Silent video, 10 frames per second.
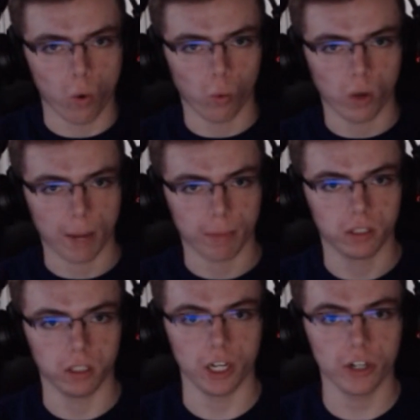when I'm
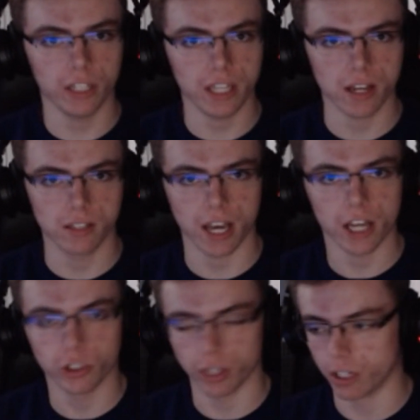clearly
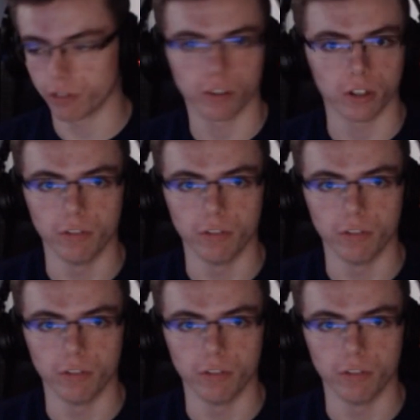exaggerating for the